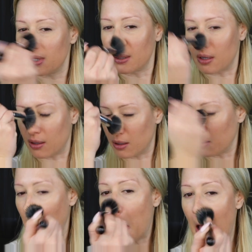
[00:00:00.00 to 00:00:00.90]
And
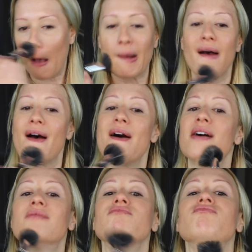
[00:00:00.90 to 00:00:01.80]
all
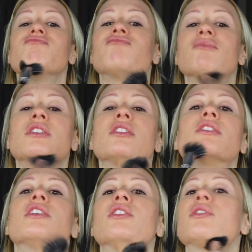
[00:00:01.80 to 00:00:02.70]
on your
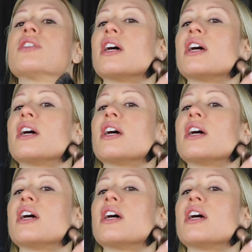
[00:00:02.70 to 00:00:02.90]
nose,